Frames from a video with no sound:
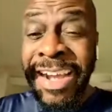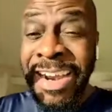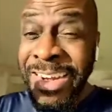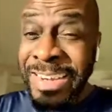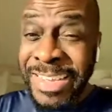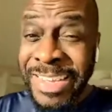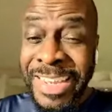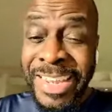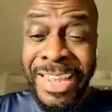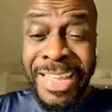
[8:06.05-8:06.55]

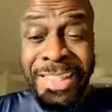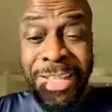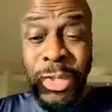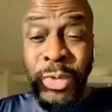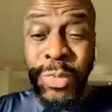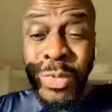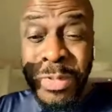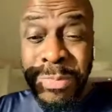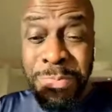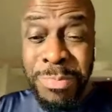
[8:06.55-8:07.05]
Again,
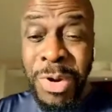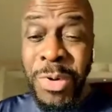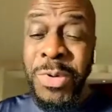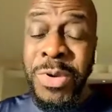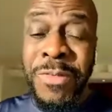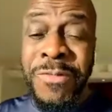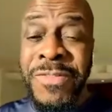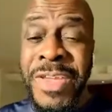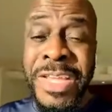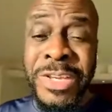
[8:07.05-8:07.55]
this was
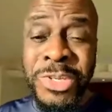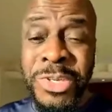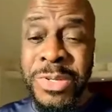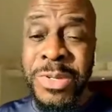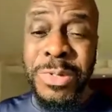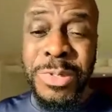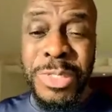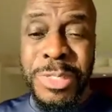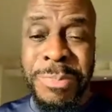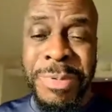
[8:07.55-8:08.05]

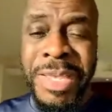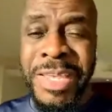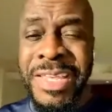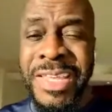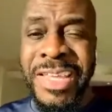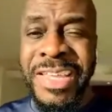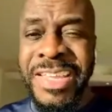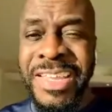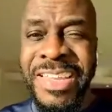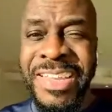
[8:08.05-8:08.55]
motivational
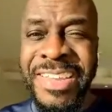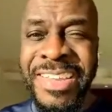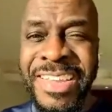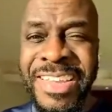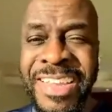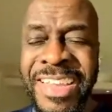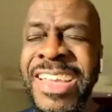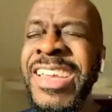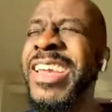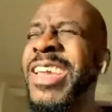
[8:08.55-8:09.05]
speaking.
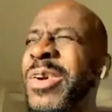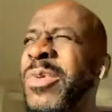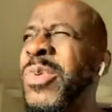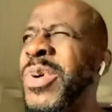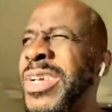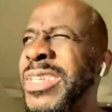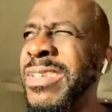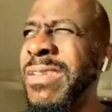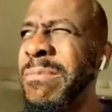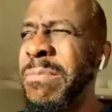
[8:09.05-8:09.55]
It
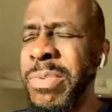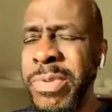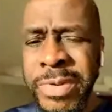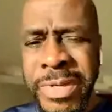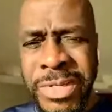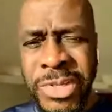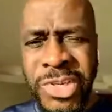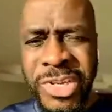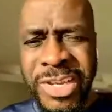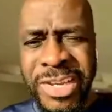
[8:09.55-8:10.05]
wasn't
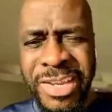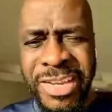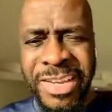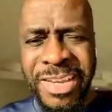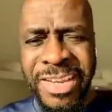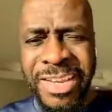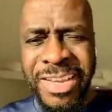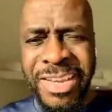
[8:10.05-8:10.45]
preaching,